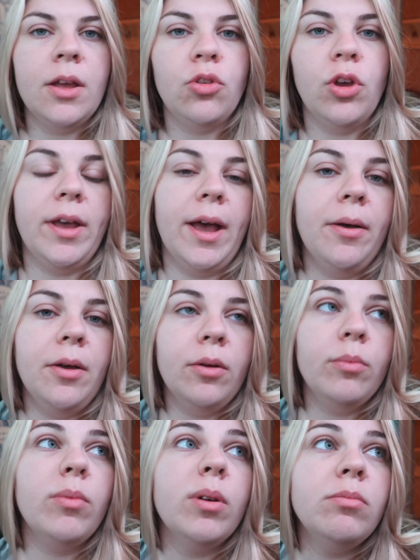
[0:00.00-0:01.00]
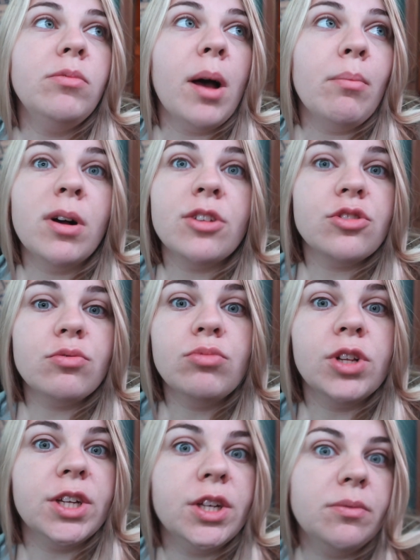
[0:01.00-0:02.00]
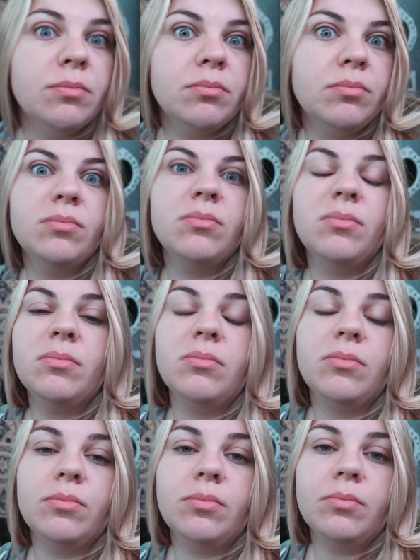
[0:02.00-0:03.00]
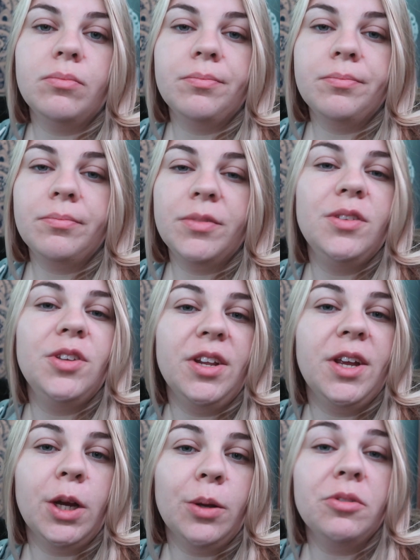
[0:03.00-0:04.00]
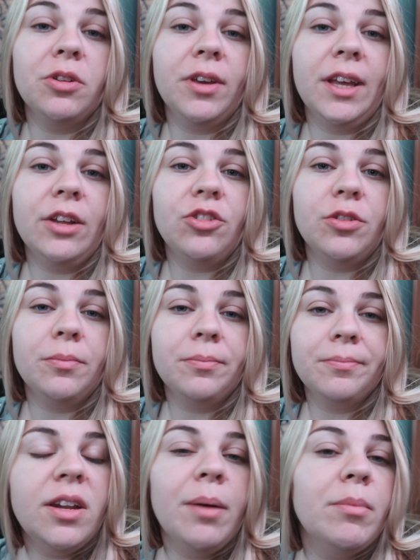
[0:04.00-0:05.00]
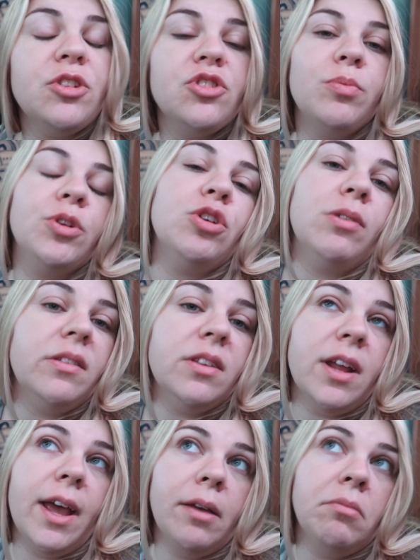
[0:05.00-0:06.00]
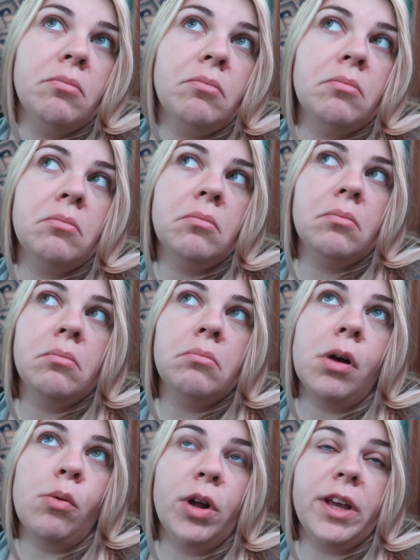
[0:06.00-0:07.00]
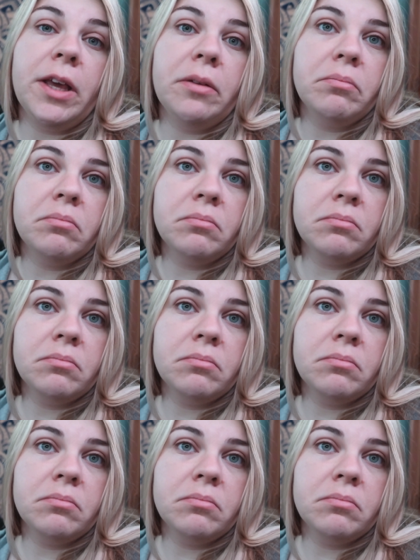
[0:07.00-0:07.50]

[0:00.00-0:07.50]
So yeah, not much really. You can hear him still, can't you? Not much we're doing today, but working.